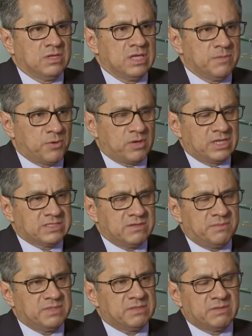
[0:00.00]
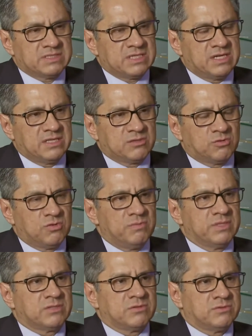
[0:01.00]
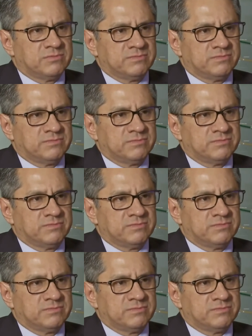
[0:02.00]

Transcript: y progresivamente van a salir de todo el metro.